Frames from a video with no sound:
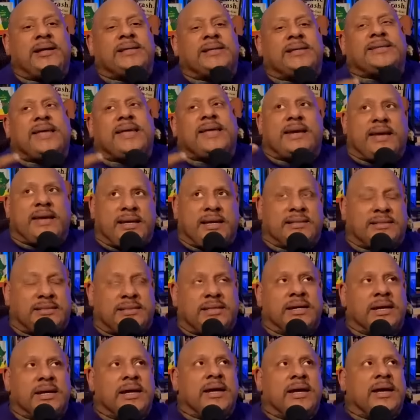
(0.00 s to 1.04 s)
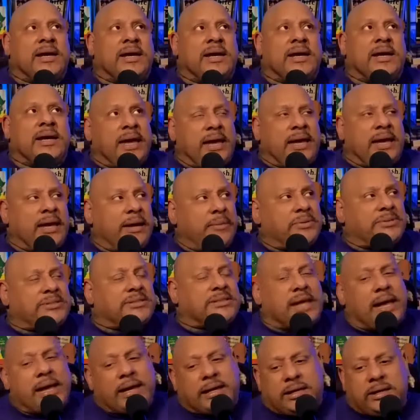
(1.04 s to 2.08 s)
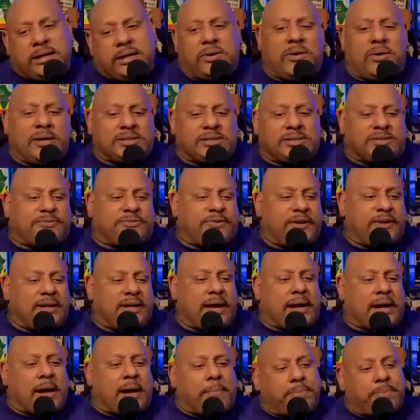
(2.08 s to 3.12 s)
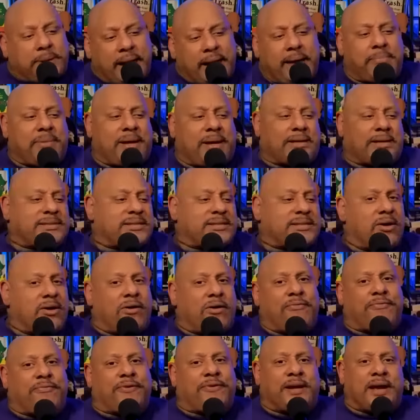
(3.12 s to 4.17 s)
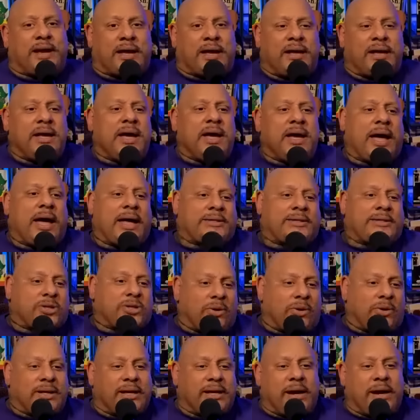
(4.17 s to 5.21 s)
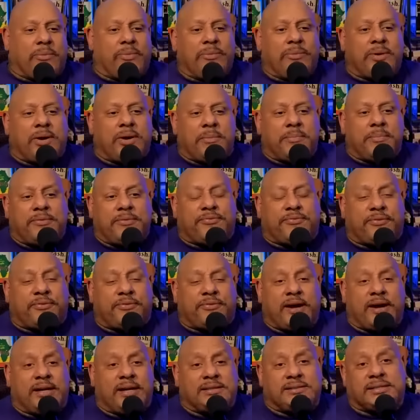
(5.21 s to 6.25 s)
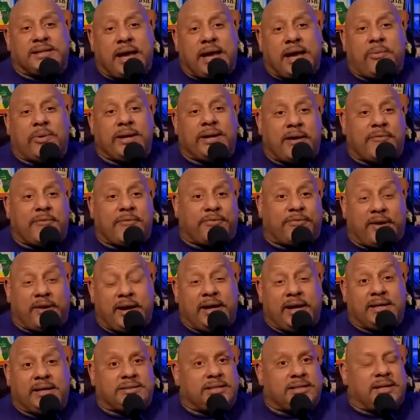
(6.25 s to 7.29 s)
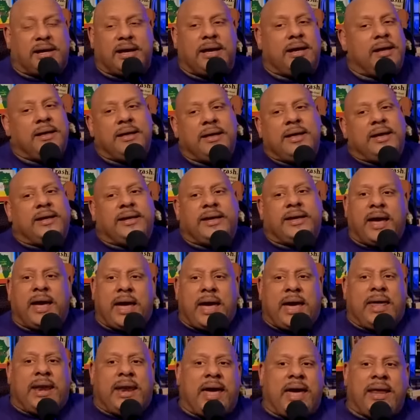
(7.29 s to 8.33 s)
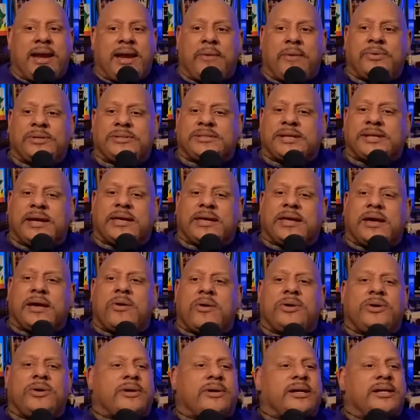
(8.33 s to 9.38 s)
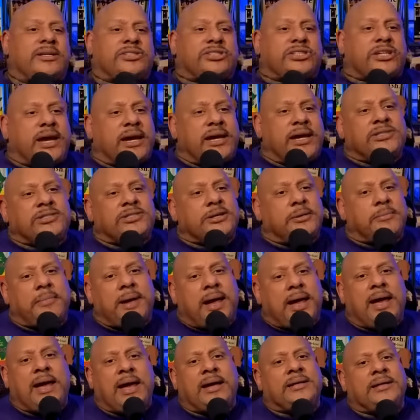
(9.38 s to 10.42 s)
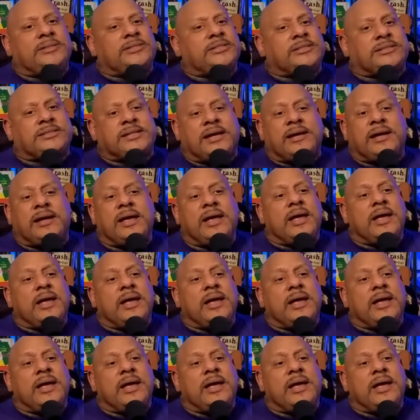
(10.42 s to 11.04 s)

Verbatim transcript: is that his he, was like, you know, I just feel like I played myself and I, I told her that we were gonna be friends and now we're not friends and uh, yeah, and, and I was like, yo, you could change your mind. Just say,